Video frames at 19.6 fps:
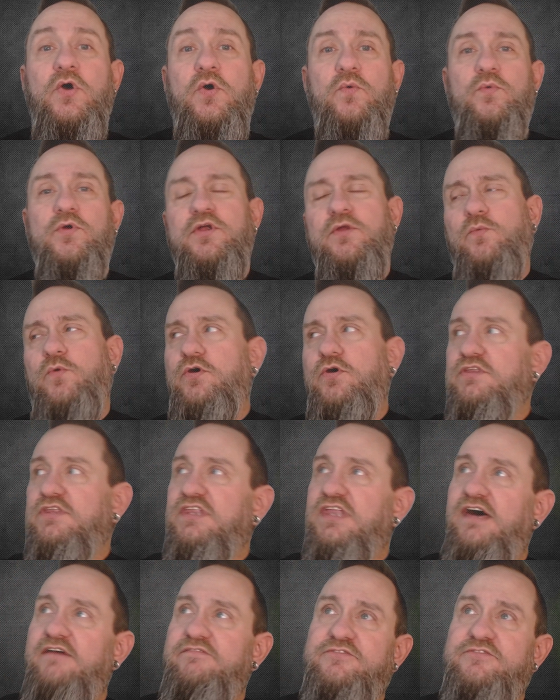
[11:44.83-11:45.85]
We're going to walk
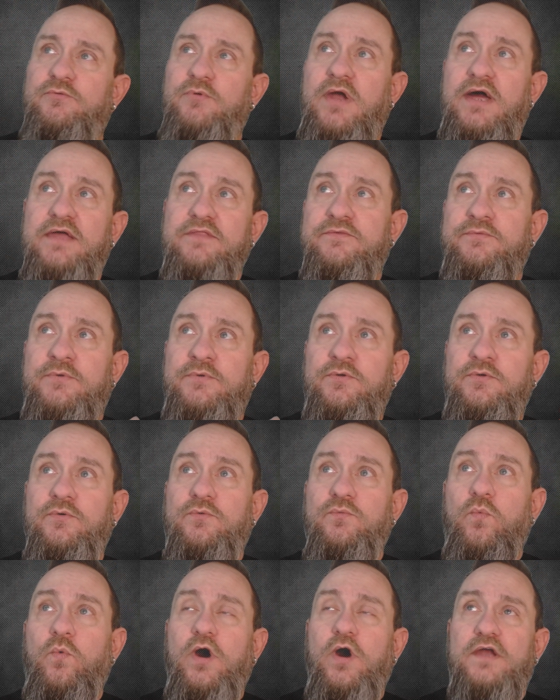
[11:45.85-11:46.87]
left to right through
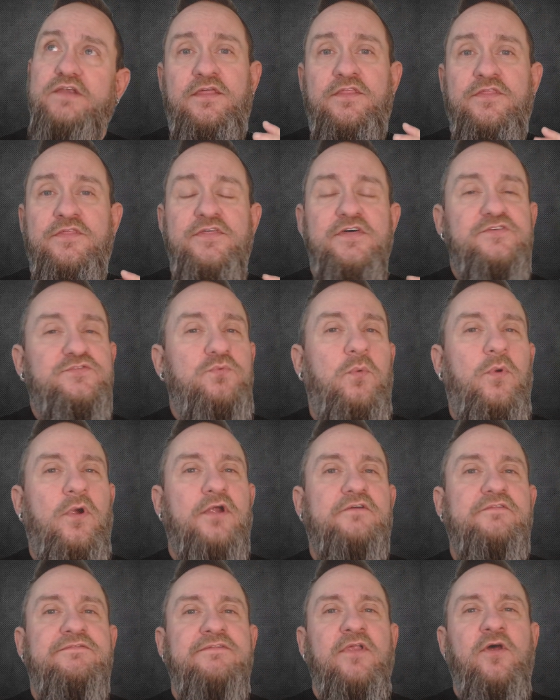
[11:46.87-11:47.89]
what this
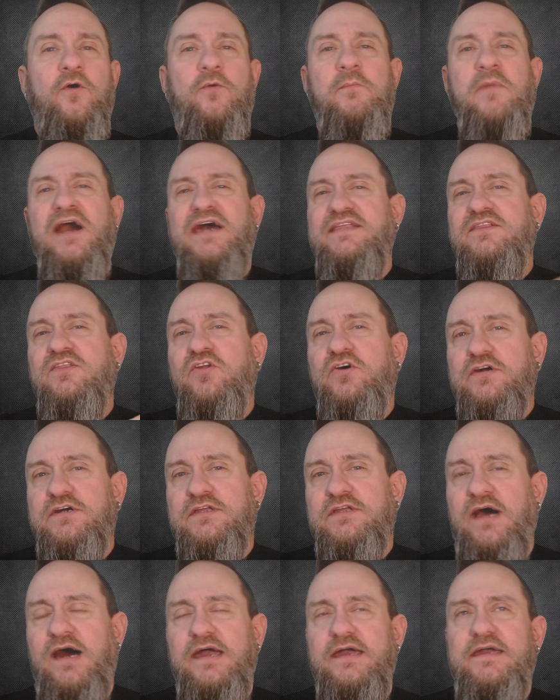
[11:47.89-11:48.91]
workflow might look
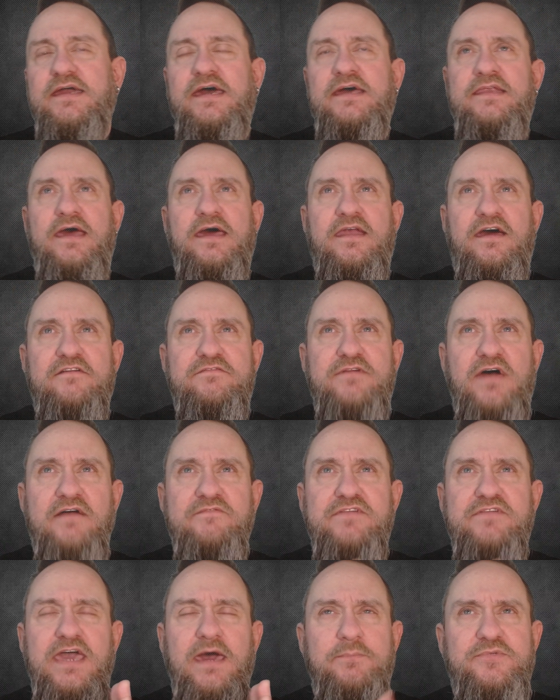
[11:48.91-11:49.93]
like. And
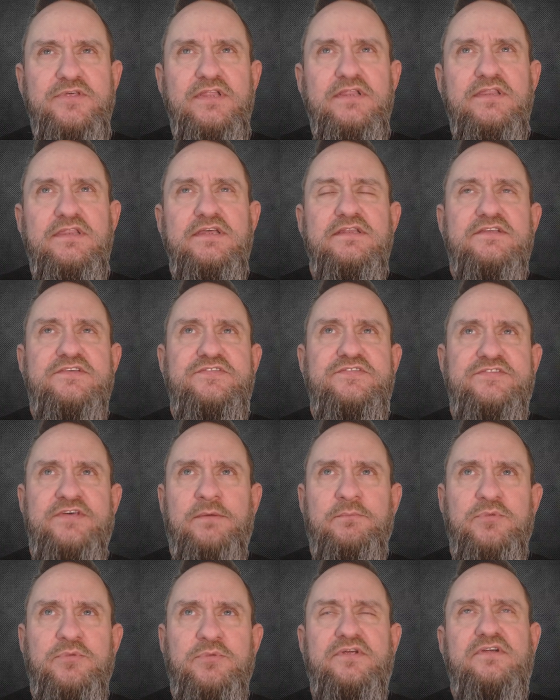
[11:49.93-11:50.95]
I've kept it a little
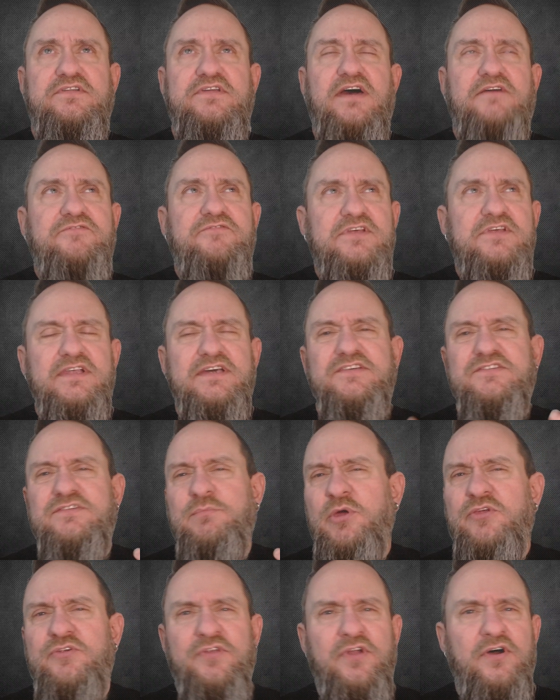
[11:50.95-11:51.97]
simple. There are definitely some
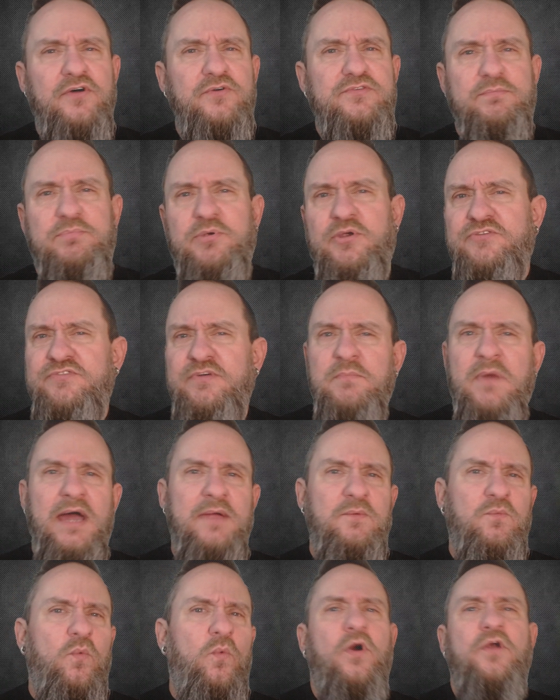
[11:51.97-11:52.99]
other nodes a person
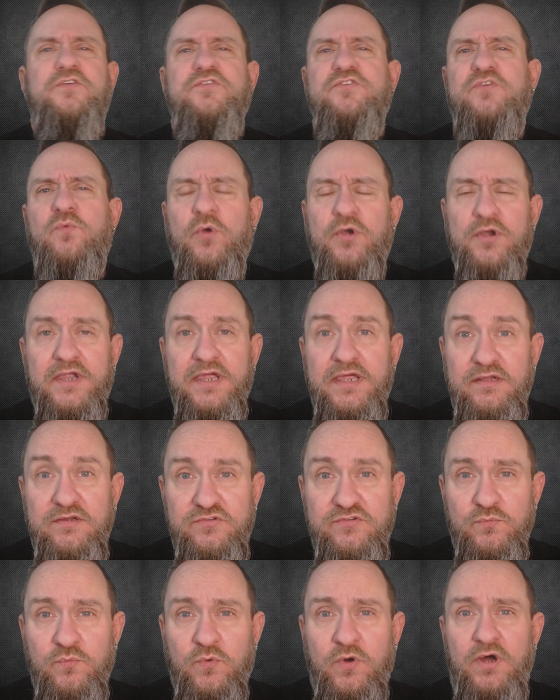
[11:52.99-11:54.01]
might want to work
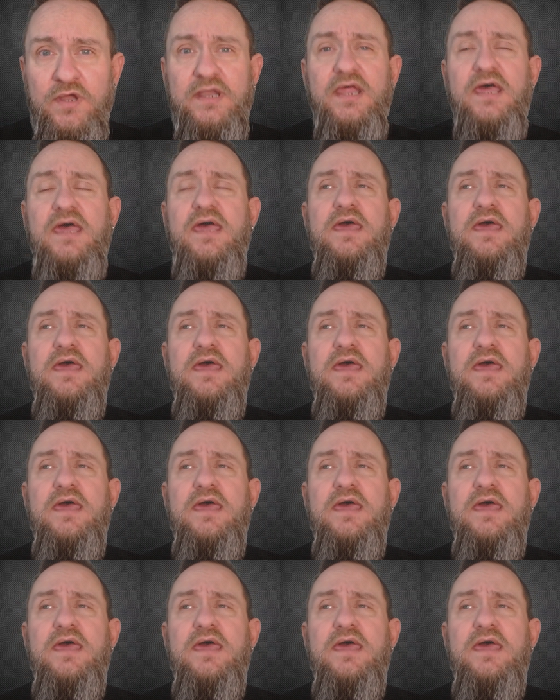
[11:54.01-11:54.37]
into one.